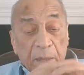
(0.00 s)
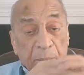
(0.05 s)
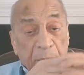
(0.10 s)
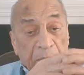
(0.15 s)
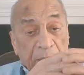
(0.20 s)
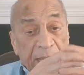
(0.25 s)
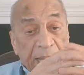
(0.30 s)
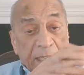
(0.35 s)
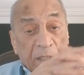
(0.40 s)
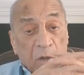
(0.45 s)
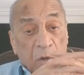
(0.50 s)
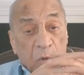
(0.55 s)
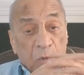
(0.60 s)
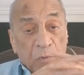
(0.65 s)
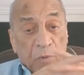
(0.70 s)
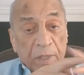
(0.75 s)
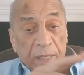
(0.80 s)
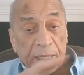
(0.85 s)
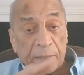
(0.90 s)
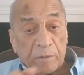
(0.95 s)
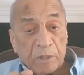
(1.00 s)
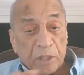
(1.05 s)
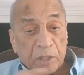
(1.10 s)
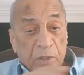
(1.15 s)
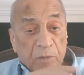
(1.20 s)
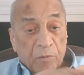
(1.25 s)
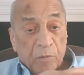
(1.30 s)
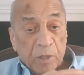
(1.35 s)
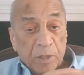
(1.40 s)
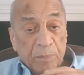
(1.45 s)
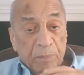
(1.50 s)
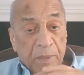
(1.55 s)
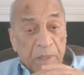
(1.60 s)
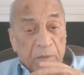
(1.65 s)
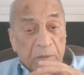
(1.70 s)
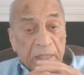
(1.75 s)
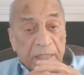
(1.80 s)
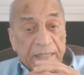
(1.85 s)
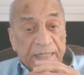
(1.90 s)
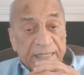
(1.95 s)
But that whole thing was
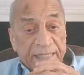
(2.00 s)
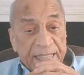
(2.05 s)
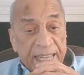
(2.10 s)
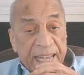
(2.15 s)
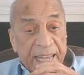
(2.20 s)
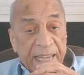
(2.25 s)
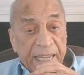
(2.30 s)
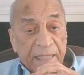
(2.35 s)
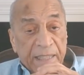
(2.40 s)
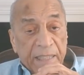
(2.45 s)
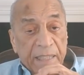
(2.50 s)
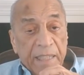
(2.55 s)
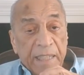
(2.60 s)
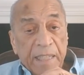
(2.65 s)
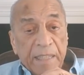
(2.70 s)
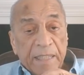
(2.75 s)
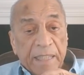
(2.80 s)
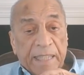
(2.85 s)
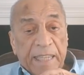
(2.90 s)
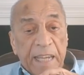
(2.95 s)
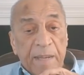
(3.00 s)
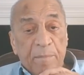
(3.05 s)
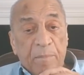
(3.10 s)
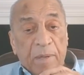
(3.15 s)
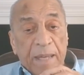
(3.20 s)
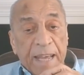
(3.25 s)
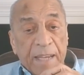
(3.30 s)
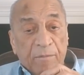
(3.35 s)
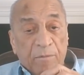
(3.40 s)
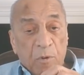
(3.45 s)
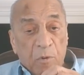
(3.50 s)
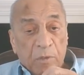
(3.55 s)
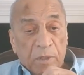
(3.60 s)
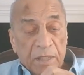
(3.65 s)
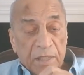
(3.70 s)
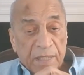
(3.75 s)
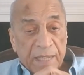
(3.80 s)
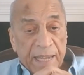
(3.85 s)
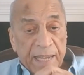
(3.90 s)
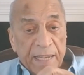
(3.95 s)
built and designed to keep black folk
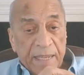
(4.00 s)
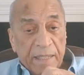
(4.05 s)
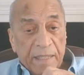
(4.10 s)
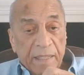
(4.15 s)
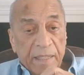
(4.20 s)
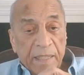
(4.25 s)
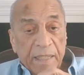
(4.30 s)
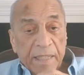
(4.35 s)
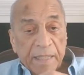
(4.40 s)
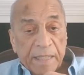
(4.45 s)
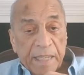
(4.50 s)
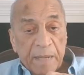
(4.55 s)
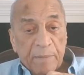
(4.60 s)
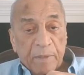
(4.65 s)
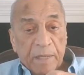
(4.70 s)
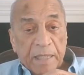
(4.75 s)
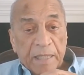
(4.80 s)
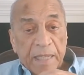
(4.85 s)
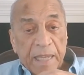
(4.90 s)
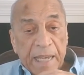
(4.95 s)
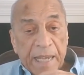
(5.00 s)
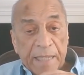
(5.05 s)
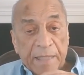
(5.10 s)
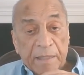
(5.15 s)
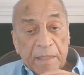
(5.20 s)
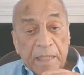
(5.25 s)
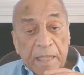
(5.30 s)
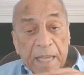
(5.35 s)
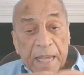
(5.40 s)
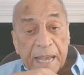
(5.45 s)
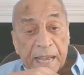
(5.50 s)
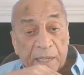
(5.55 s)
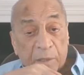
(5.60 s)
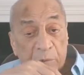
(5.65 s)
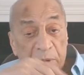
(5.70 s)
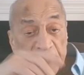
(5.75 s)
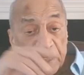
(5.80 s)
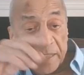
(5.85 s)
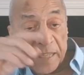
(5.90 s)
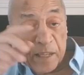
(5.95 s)
contained. Keep and the
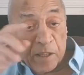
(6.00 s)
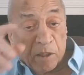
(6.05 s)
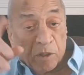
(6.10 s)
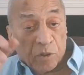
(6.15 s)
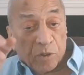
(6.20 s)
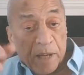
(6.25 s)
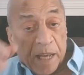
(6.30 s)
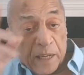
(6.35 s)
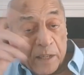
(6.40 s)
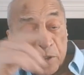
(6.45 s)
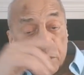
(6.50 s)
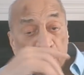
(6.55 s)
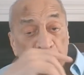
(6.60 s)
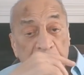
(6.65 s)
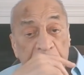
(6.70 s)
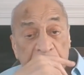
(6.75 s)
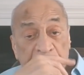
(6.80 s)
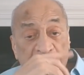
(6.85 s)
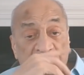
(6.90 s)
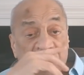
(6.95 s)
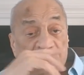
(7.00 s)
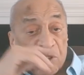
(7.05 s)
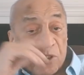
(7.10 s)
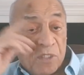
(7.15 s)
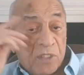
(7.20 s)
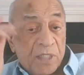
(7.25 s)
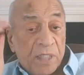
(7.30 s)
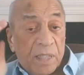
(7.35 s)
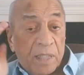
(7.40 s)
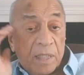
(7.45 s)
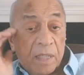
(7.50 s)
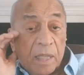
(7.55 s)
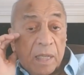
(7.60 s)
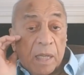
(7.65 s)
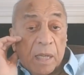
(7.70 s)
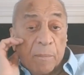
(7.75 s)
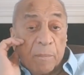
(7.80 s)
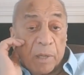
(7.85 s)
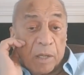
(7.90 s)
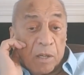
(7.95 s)
reason they're going to try to do that because you see
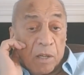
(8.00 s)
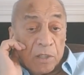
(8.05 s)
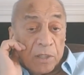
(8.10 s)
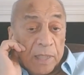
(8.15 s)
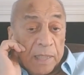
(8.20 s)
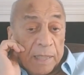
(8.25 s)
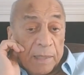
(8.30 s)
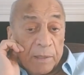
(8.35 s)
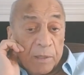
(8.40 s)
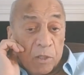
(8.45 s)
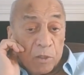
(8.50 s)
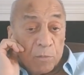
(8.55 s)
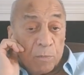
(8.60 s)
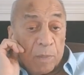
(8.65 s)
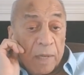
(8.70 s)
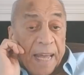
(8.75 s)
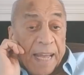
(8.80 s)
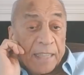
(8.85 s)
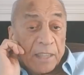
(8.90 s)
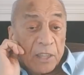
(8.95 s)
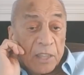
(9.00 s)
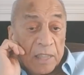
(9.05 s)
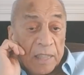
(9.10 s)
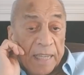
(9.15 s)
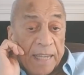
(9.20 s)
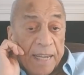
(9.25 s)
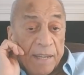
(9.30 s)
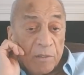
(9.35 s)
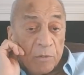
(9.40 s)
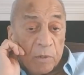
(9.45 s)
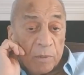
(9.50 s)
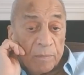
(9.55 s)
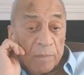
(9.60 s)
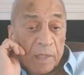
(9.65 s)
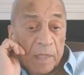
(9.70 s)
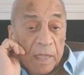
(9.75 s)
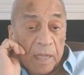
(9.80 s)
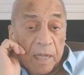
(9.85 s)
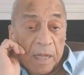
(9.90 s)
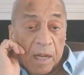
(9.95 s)
because black slaves were
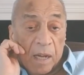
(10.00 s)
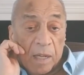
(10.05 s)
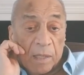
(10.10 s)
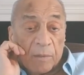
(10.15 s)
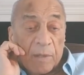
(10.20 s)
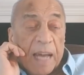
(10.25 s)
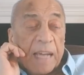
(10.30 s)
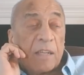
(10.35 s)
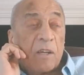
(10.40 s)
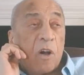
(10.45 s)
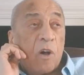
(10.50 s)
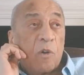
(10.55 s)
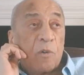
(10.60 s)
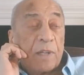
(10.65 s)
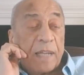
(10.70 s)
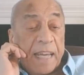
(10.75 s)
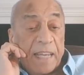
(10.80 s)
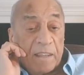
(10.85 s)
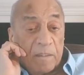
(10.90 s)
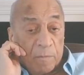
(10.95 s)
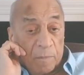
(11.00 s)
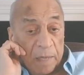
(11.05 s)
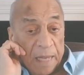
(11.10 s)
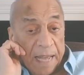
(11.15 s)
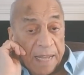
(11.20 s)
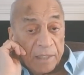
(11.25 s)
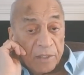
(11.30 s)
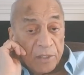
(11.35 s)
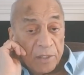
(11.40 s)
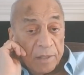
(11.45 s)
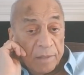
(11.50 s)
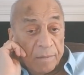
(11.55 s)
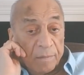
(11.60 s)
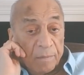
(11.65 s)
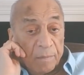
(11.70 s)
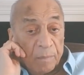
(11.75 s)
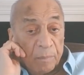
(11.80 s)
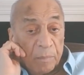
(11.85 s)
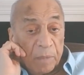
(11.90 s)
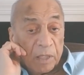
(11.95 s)
I call native blacks
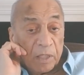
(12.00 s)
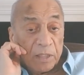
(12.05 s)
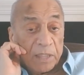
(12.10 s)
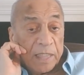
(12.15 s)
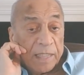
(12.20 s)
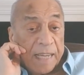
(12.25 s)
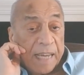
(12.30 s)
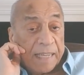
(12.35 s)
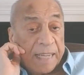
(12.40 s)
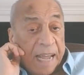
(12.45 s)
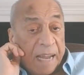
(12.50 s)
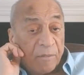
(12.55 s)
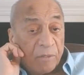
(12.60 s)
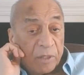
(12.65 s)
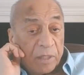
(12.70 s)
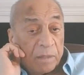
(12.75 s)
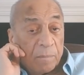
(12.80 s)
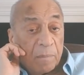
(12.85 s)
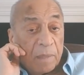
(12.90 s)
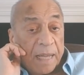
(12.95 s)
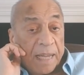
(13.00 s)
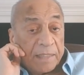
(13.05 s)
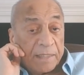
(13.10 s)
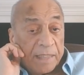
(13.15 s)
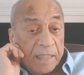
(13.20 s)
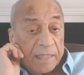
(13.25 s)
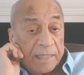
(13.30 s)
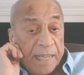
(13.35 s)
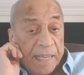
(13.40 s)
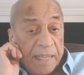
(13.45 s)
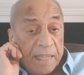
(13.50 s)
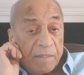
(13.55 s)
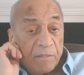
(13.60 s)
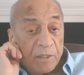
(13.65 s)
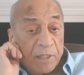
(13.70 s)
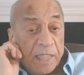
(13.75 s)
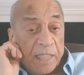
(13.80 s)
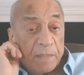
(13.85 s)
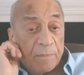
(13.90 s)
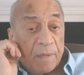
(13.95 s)
because they're not African blacks, they're
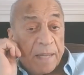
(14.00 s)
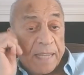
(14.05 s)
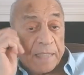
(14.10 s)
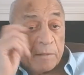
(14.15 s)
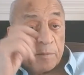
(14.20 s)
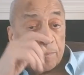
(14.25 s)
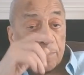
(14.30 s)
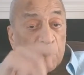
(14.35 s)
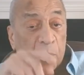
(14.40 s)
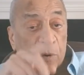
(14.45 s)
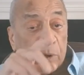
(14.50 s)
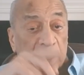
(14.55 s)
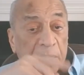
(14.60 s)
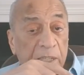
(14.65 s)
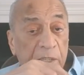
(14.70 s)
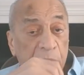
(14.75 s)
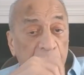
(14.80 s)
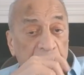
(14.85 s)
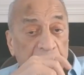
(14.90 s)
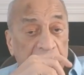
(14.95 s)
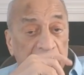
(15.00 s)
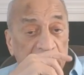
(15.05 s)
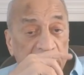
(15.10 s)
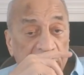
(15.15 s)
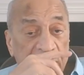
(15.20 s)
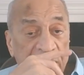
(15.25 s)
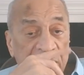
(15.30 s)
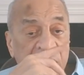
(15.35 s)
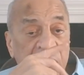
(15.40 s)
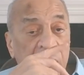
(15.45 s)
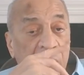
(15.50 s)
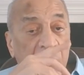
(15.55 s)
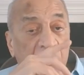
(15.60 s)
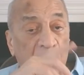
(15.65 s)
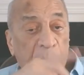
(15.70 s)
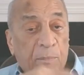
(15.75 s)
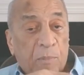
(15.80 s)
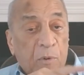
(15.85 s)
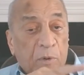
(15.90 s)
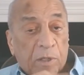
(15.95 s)
natives. These blacks are born in the United States,
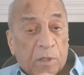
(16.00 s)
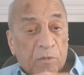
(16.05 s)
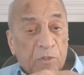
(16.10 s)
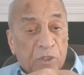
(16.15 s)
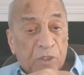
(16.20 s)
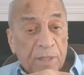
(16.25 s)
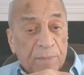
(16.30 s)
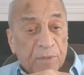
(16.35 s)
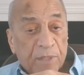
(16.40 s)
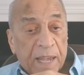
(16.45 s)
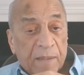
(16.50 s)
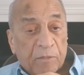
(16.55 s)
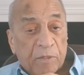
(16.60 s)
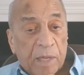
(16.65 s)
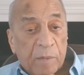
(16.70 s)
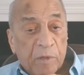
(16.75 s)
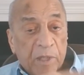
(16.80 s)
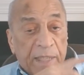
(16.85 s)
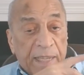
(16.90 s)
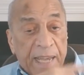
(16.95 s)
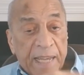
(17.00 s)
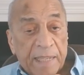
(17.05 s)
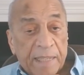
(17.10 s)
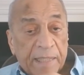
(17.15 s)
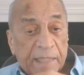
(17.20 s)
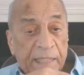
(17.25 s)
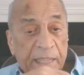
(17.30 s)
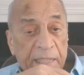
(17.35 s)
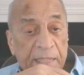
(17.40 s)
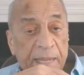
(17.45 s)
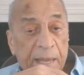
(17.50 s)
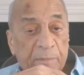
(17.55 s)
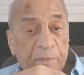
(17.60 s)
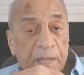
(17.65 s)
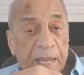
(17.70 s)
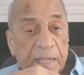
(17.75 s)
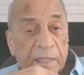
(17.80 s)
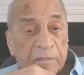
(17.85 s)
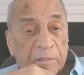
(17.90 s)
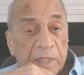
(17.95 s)
are born on ships after they were kidnapped
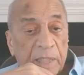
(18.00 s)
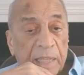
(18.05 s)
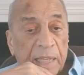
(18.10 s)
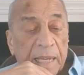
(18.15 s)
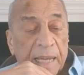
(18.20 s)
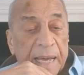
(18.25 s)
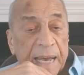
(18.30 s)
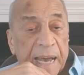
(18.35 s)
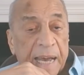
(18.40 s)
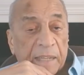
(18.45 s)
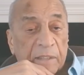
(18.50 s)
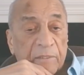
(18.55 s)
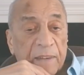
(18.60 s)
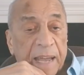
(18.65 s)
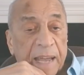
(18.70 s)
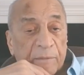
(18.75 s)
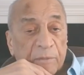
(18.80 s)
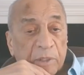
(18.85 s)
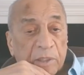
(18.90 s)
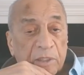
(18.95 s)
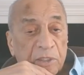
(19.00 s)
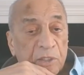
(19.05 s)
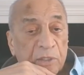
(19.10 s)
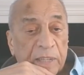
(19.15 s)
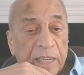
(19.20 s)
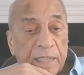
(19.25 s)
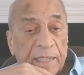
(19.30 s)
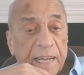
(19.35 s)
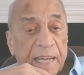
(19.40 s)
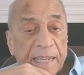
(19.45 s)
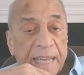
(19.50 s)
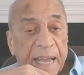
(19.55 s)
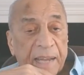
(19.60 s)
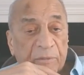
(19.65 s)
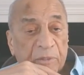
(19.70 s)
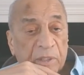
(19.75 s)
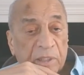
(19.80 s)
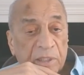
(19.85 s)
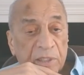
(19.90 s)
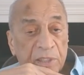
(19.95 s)
out of Africa. So they're not
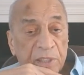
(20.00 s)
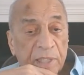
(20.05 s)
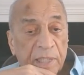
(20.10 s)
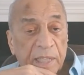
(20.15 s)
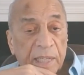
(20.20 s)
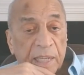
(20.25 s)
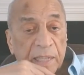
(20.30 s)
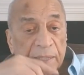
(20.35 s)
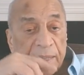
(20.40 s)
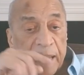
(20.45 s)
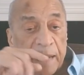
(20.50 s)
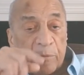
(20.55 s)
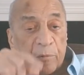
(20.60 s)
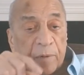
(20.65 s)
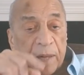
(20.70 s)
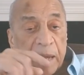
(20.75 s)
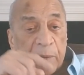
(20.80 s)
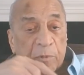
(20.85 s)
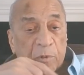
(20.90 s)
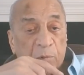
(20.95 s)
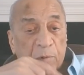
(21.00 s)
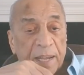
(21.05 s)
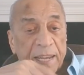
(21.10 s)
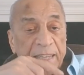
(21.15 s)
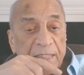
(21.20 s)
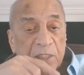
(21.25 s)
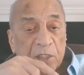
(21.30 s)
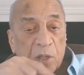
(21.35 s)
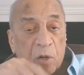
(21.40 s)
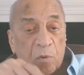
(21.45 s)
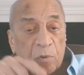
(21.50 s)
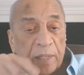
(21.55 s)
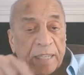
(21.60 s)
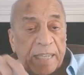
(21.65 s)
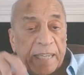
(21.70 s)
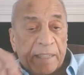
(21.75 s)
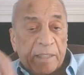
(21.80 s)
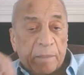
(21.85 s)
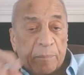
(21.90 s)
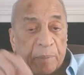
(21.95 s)
Africans. They were raised totally
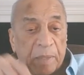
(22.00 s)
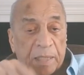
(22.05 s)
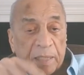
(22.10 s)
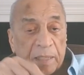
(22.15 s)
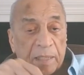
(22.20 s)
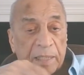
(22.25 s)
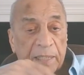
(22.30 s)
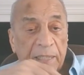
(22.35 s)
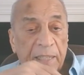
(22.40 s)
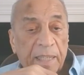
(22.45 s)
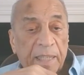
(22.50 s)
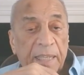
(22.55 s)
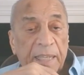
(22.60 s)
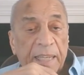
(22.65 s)
independently,